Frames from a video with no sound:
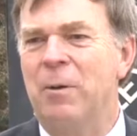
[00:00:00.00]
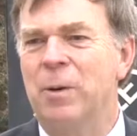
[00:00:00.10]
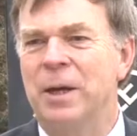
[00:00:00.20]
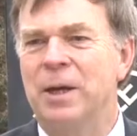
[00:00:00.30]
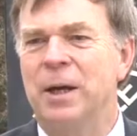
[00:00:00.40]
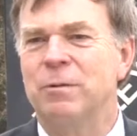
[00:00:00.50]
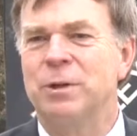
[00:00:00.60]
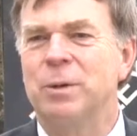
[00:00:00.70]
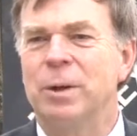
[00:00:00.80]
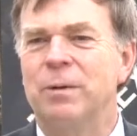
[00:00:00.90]
We cover
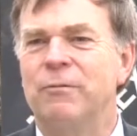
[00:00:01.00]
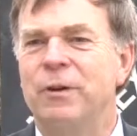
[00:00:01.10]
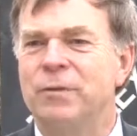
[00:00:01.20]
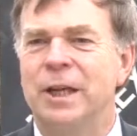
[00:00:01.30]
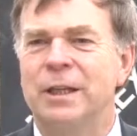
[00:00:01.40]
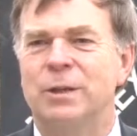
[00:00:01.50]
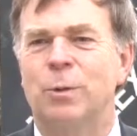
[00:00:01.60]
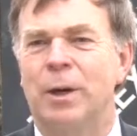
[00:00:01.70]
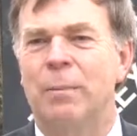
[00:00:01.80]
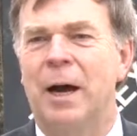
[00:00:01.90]
215
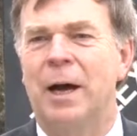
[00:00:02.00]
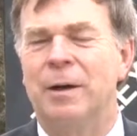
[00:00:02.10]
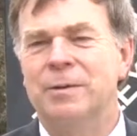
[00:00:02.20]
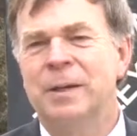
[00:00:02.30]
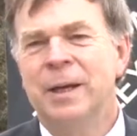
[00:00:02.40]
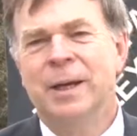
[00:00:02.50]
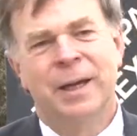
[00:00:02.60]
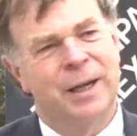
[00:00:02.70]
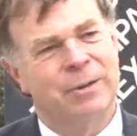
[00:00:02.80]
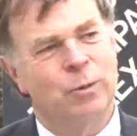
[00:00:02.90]
square miles.
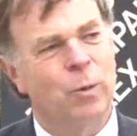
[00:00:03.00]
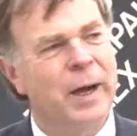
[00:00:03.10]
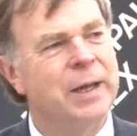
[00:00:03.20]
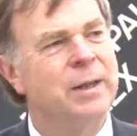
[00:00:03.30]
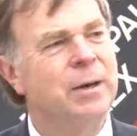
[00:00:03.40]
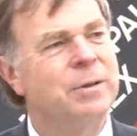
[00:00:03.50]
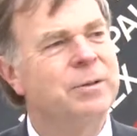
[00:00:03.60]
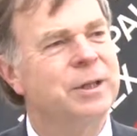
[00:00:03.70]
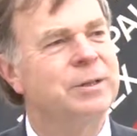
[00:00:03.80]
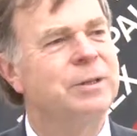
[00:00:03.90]
And it's a way that our
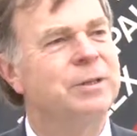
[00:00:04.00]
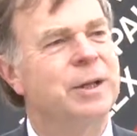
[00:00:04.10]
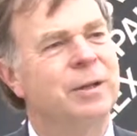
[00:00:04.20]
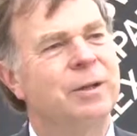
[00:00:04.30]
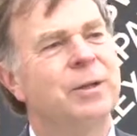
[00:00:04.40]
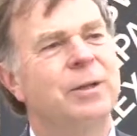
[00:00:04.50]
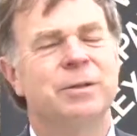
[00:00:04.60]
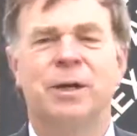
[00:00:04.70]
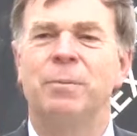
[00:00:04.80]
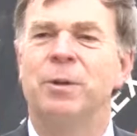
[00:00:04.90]
citizens can look at
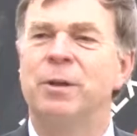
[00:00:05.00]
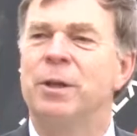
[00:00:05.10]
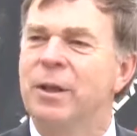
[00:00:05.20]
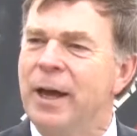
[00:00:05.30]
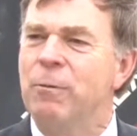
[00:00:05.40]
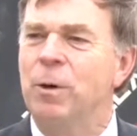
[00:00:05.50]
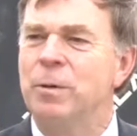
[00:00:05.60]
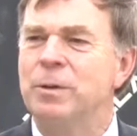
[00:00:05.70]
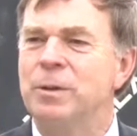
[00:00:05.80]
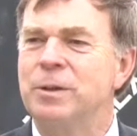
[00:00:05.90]
something that they
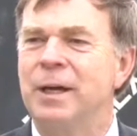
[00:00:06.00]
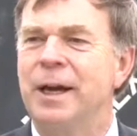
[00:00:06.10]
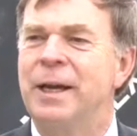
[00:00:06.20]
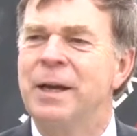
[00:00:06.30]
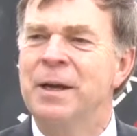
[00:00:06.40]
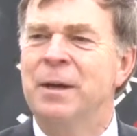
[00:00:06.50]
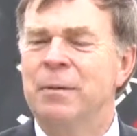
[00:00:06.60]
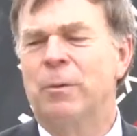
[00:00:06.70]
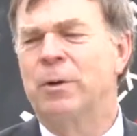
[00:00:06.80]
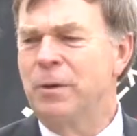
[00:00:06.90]
want to say,
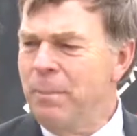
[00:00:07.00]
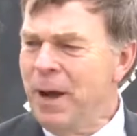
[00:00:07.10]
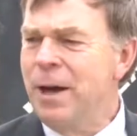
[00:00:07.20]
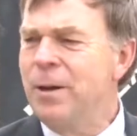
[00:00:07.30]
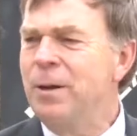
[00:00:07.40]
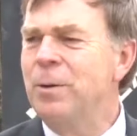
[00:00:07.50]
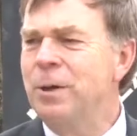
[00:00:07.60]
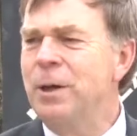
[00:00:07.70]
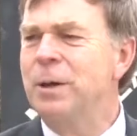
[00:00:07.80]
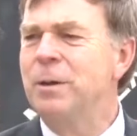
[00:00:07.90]
well, there's a
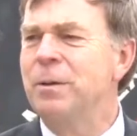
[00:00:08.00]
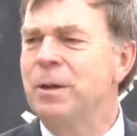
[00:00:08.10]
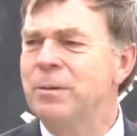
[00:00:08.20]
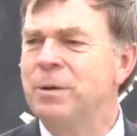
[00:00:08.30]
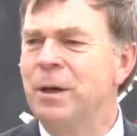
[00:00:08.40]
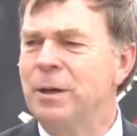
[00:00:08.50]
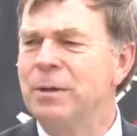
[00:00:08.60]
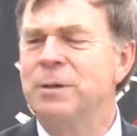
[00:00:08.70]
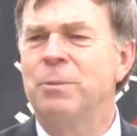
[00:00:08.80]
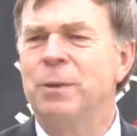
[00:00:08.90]
pothole here, there's
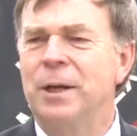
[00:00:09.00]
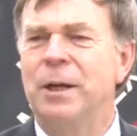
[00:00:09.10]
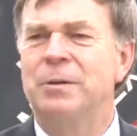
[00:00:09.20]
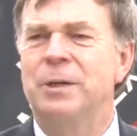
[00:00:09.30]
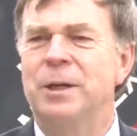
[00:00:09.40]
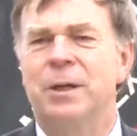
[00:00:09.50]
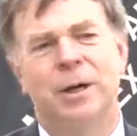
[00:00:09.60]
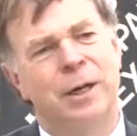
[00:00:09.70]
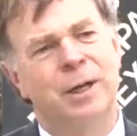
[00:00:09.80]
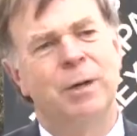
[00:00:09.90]
something else here,
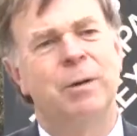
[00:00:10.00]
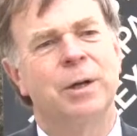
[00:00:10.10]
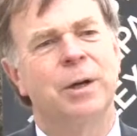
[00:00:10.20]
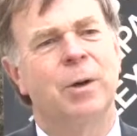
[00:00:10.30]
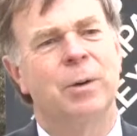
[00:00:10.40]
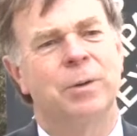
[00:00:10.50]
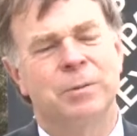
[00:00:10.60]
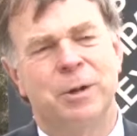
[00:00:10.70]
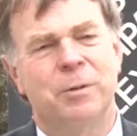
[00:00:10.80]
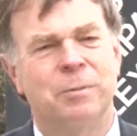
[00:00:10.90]
and you can go
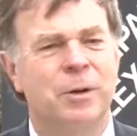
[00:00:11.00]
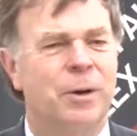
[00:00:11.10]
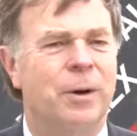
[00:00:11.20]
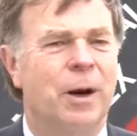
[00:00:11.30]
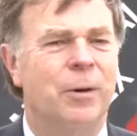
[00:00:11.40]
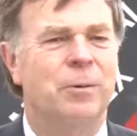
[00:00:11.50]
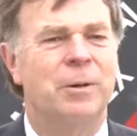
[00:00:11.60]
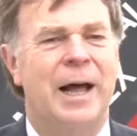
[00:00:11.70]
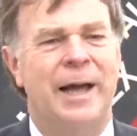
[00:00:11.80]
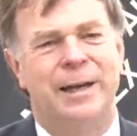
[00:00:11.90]
on your
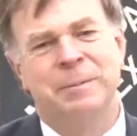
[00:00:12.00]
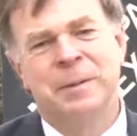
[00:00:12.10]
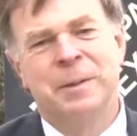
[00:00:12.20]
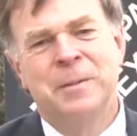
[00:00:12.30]
online